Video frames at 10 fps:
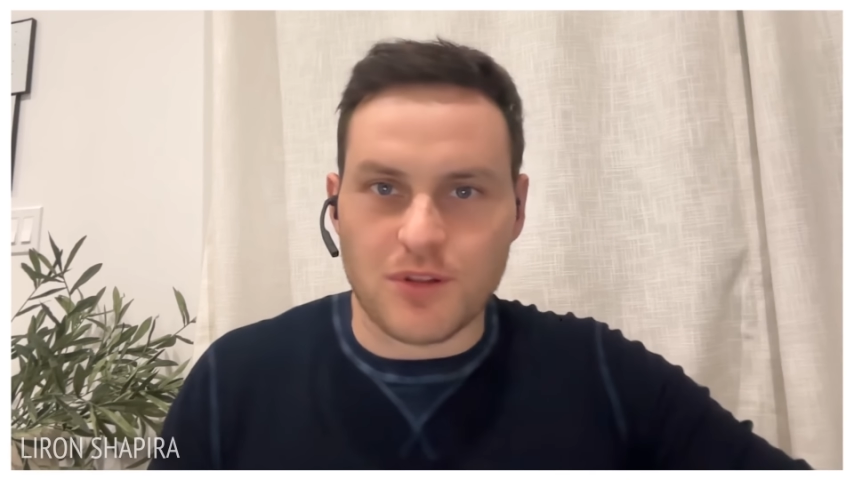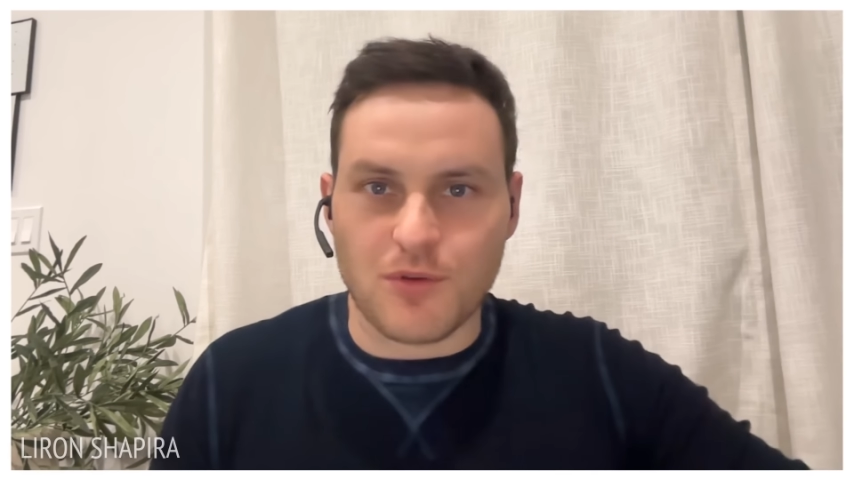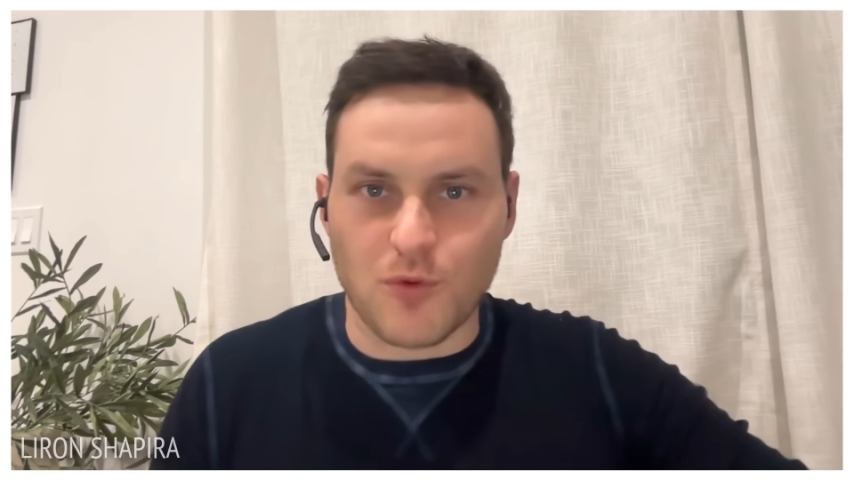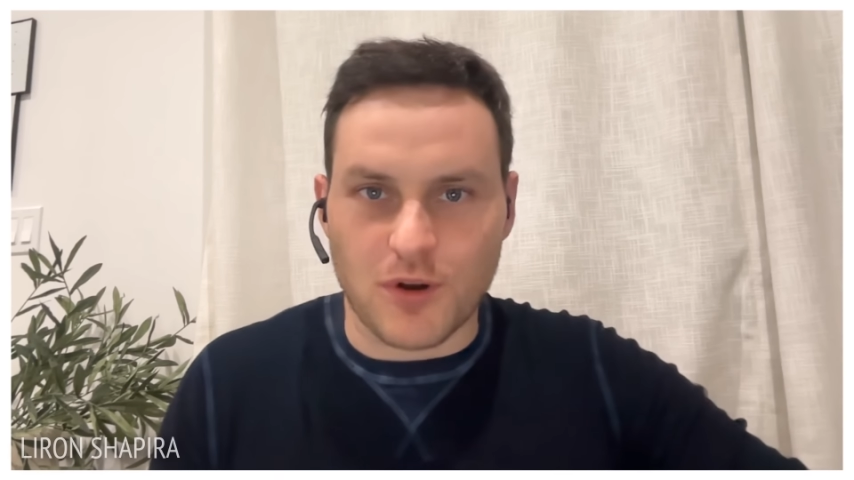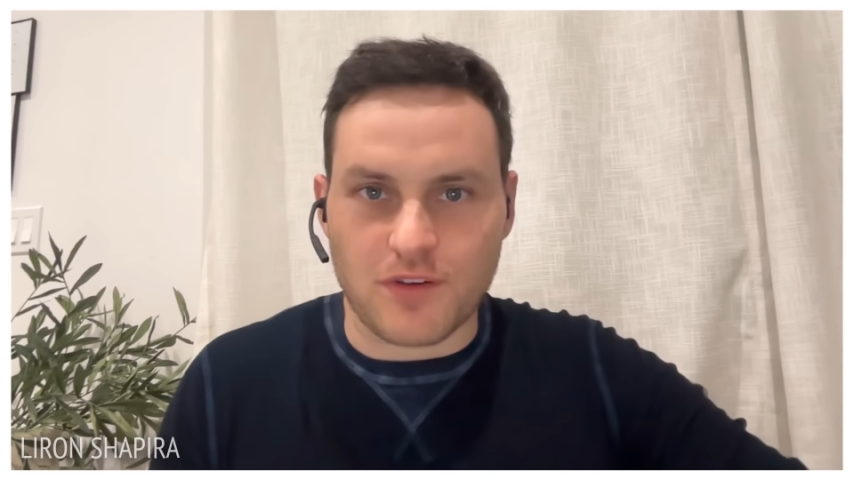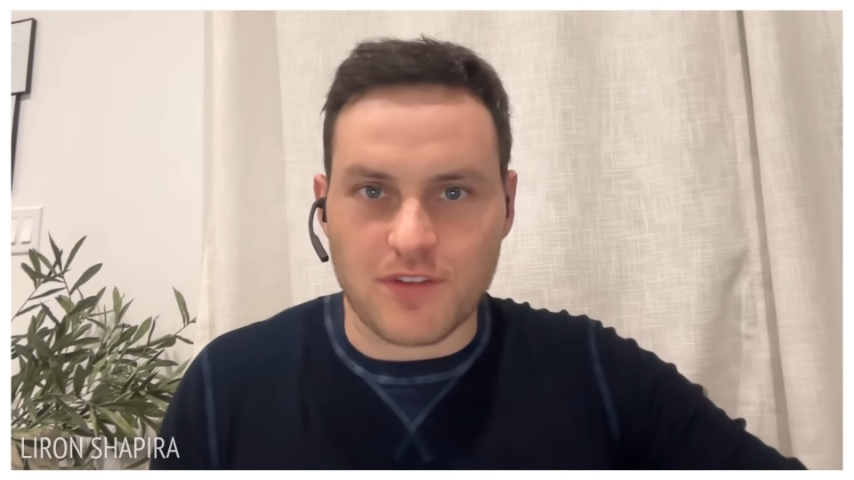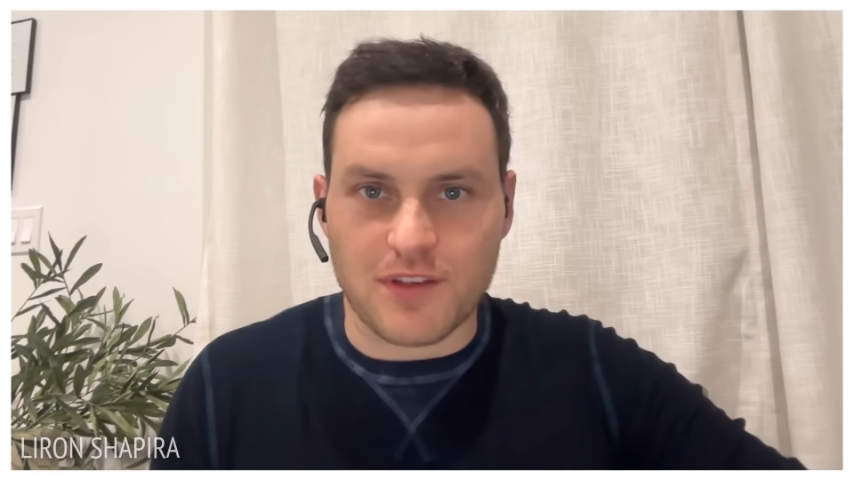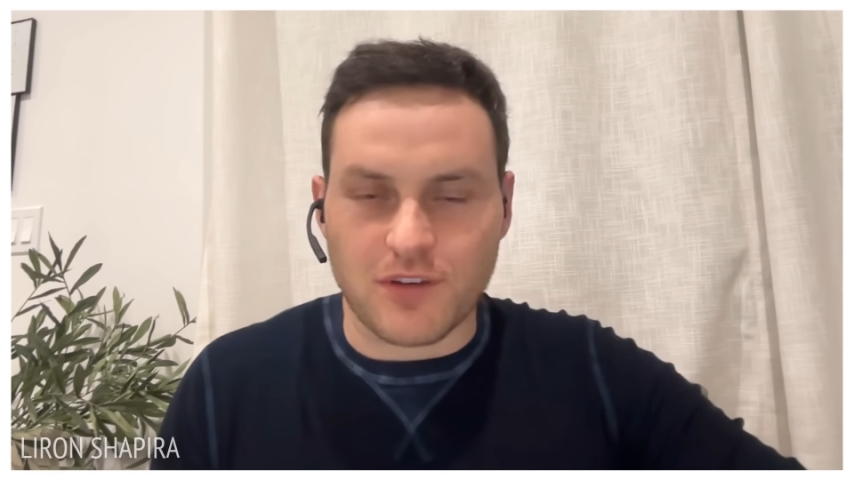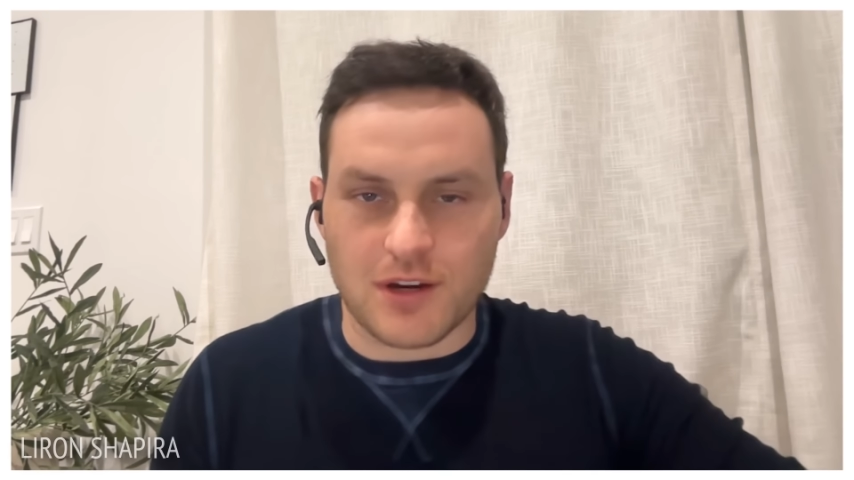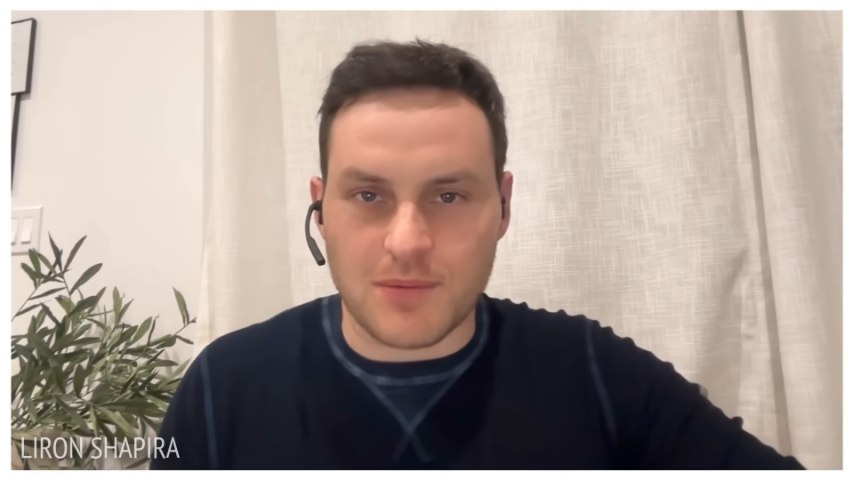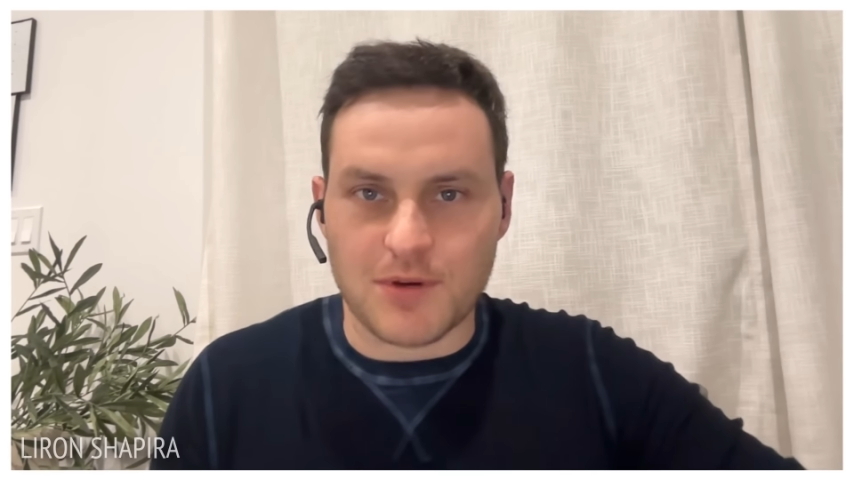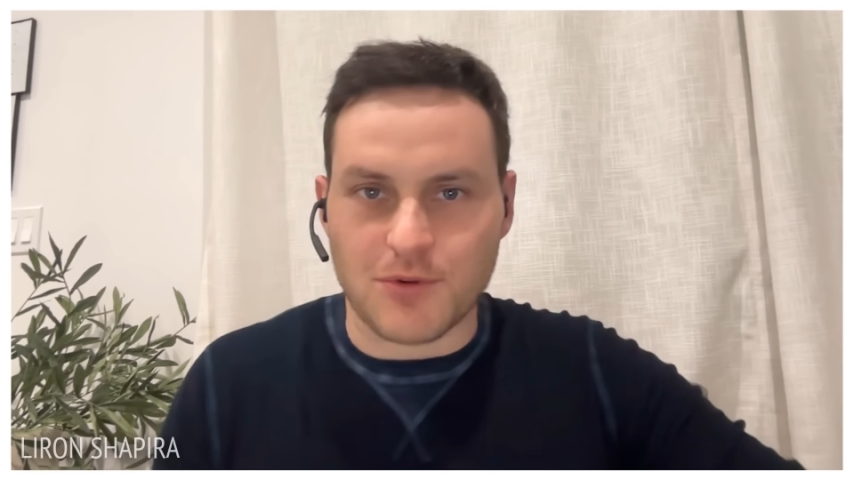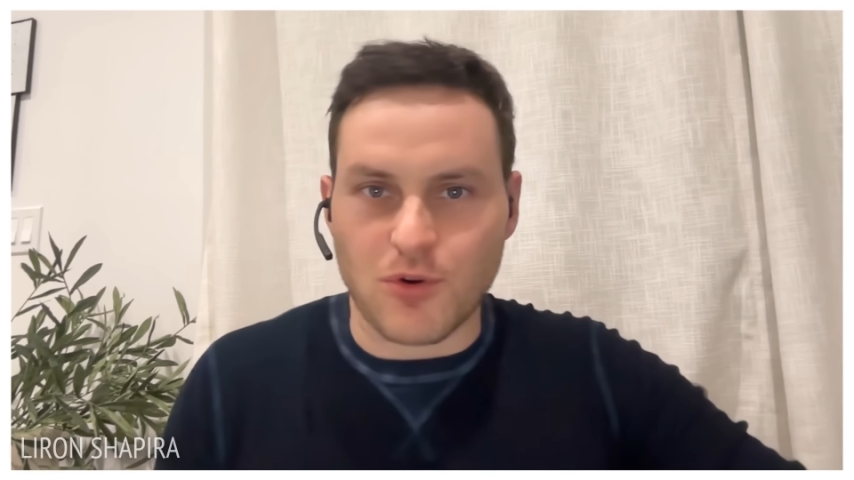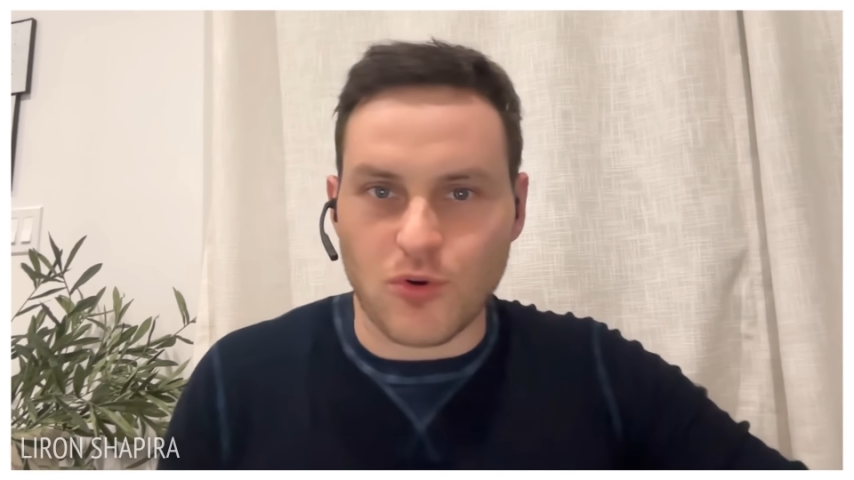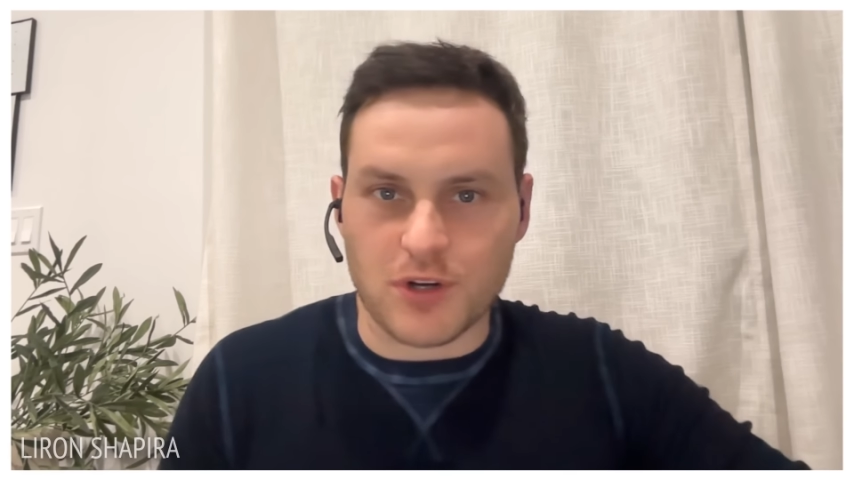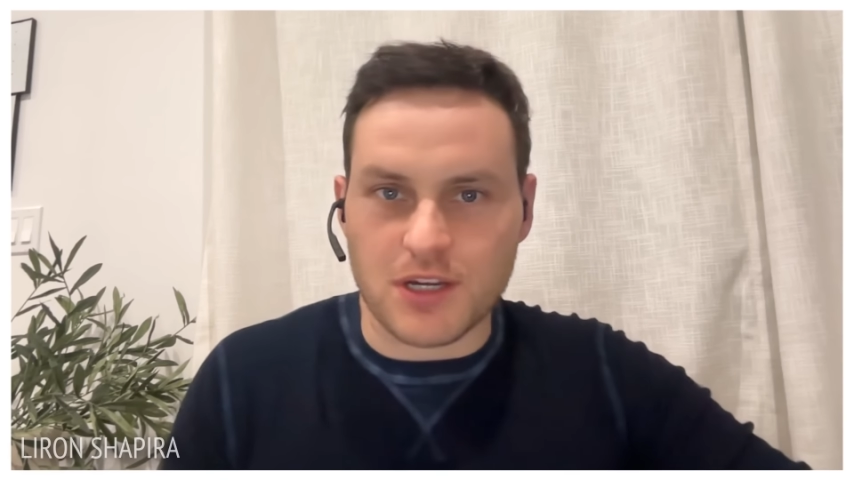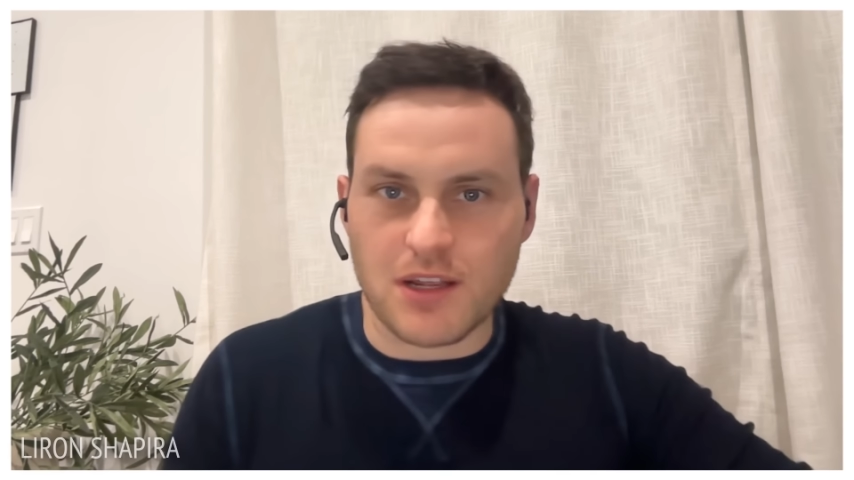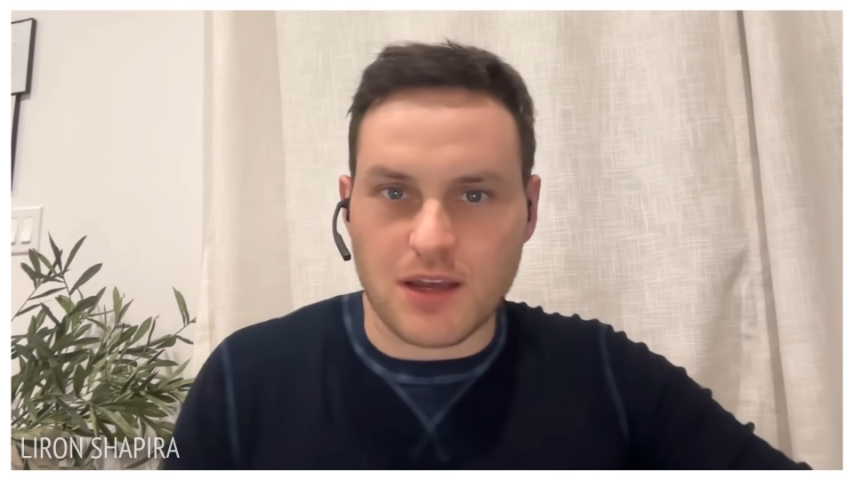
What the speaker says: in the works that's already been recorded.